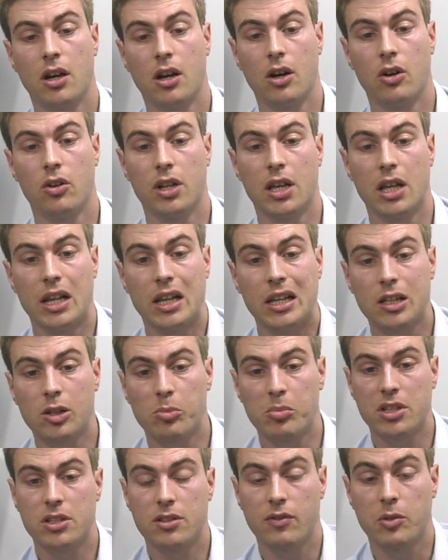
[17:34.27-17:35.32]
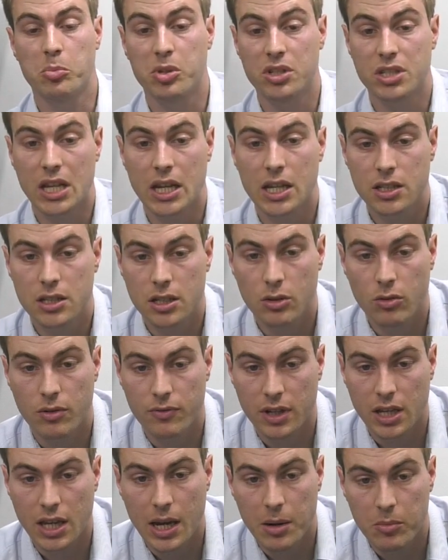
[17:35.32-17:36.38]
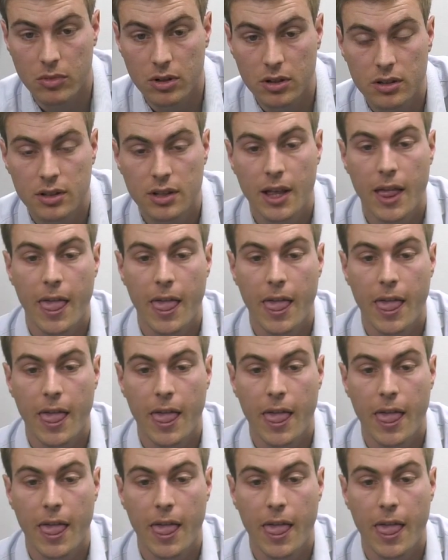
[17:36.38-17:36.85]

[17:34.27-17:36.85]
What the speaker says: on a little bit of a potato of a camera.